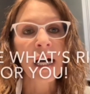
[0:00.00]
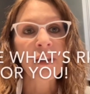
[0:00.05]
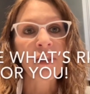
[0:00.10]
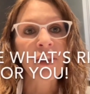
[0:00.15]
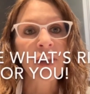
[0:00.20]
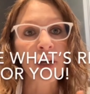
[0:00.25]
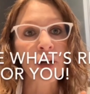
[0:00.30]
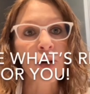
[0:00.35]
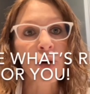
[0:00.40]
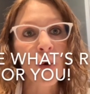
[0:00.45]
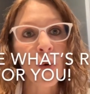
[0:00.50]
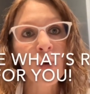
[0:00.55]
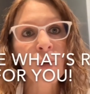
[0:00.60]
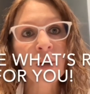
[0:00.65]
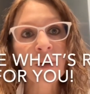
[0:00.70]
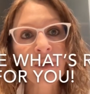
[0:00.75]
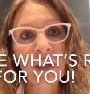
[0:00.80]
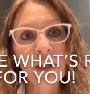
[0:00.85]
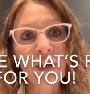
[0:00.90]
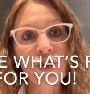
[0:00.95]
The goal
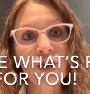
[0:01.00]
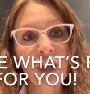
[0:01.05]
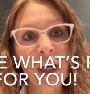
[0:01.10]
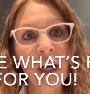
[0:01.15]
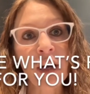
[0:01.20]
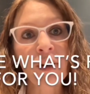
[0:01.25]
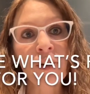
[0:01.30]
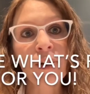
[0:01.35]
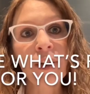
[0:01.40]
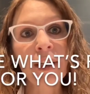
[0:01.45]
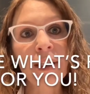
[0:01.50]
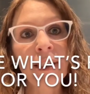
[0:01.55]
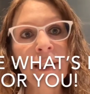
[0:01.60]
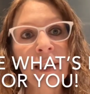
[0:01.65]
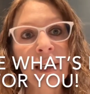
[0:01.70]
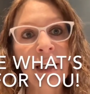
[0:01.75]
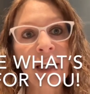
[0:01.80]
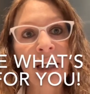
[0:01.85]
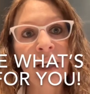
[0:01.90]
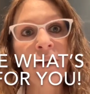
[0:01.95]
of this channel is
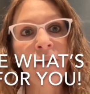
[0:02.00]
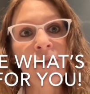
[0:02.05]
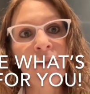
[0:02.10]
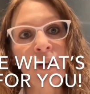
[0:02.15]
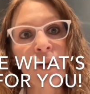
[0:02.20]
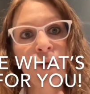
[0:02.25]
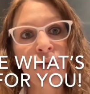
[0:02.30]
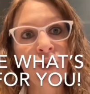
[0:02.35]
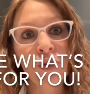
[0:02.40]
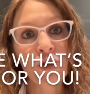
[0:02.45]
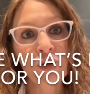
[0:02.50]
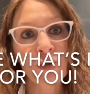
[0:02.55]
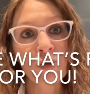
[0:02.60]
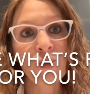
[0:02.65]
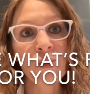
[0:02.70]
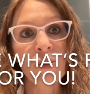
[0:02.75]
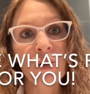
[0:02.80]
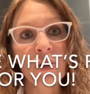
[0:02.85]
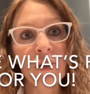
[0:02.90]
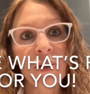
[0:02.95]
to give you the
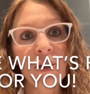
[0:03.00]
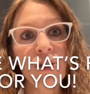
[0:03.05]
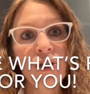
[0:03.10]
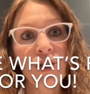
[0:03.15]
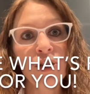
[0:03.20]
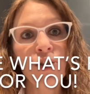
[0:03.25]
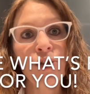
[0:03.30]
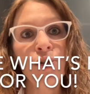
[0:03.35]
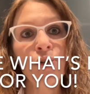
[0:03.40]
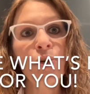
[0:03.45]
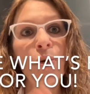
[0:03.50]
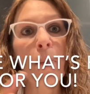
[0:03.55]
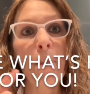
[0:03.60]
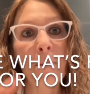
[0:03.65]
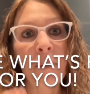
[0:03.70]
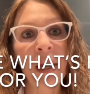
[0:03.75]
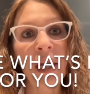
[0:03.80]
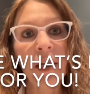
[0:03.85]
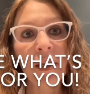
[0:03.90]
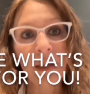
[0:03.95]
tools to
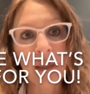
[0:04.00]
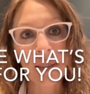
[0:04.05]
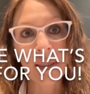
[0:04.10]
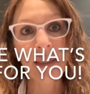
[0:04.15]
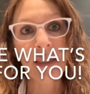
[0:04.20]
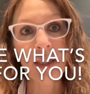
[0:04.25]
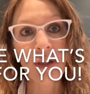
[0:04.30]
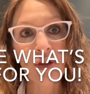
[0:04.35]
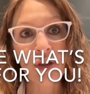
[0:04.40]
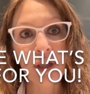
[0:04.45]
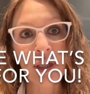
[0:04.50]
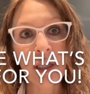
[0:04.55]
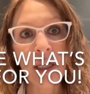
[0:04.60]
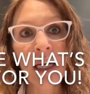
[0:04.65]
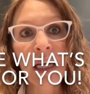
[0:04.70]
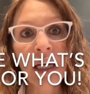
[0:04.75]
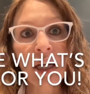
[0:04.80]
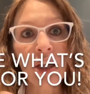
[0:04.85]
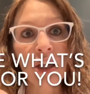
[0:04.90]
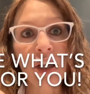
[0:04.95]
make the decision